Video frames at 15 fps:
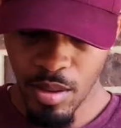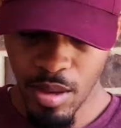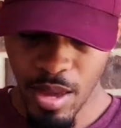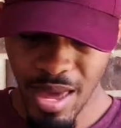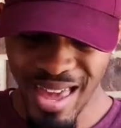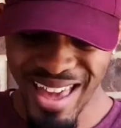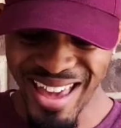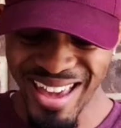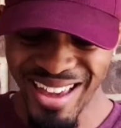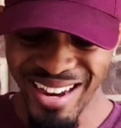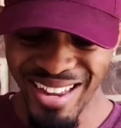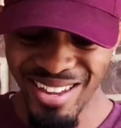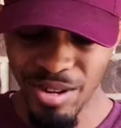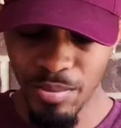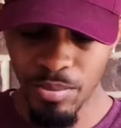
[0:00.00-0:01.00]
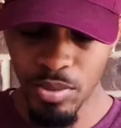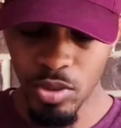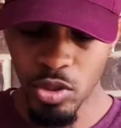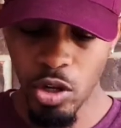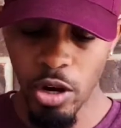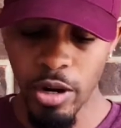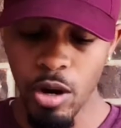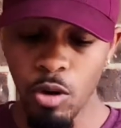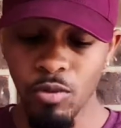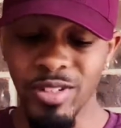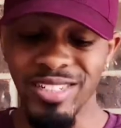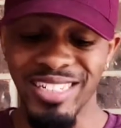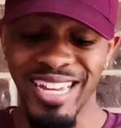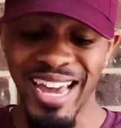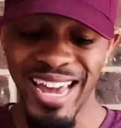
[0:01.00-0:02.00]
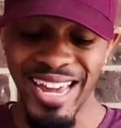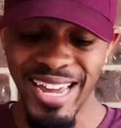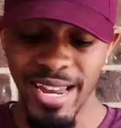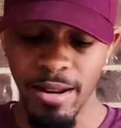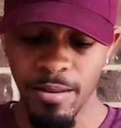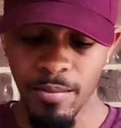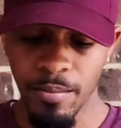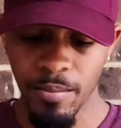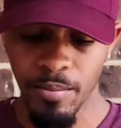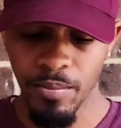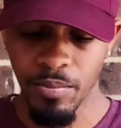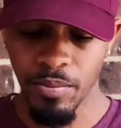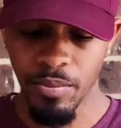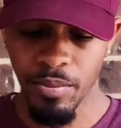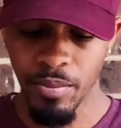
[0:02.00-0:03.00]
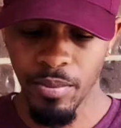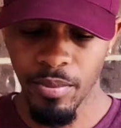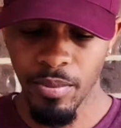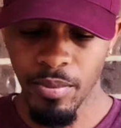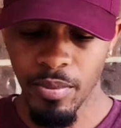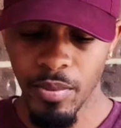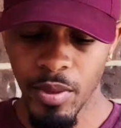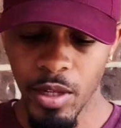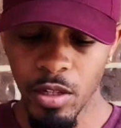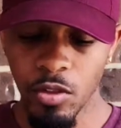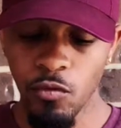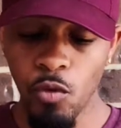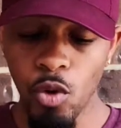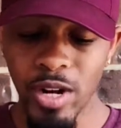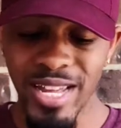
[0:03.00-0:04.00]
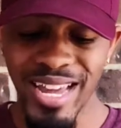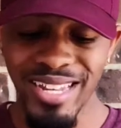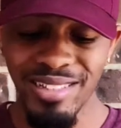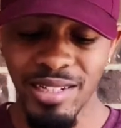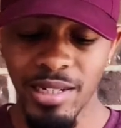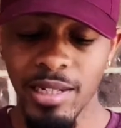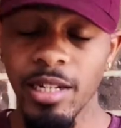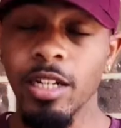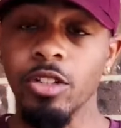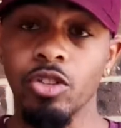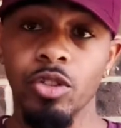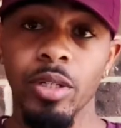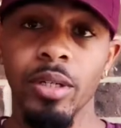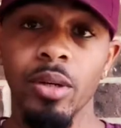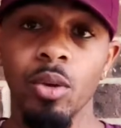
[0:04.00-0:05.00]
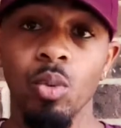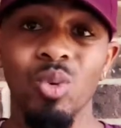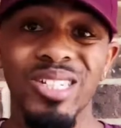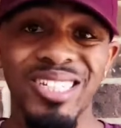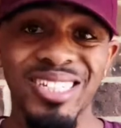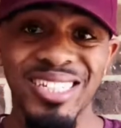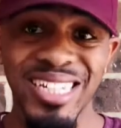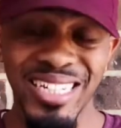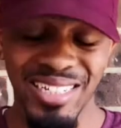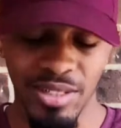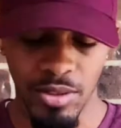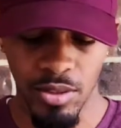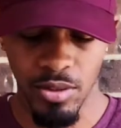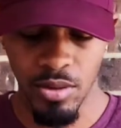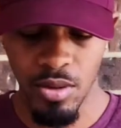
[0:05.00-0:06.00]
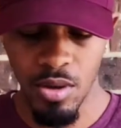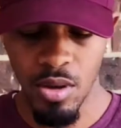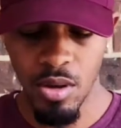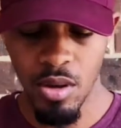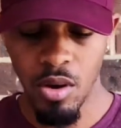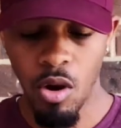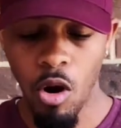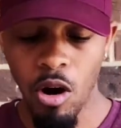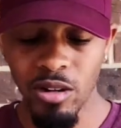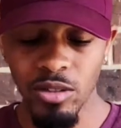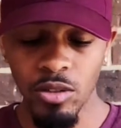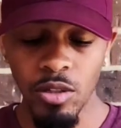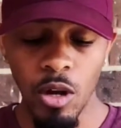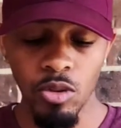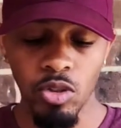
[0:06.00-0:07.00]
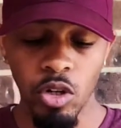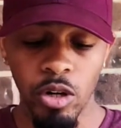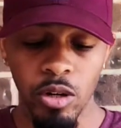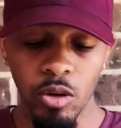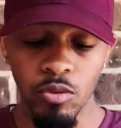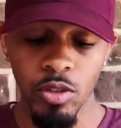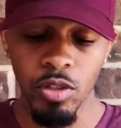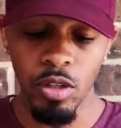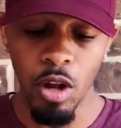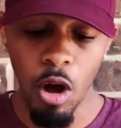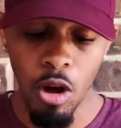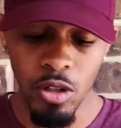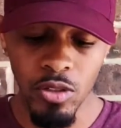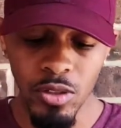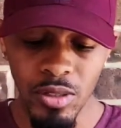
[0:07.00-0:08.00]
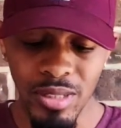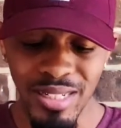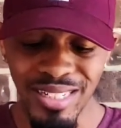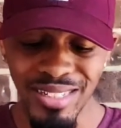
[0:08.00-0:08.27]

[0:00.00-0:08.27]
A&M turnovers gained is 48th in the country with 6. Arkansas turnovers lost is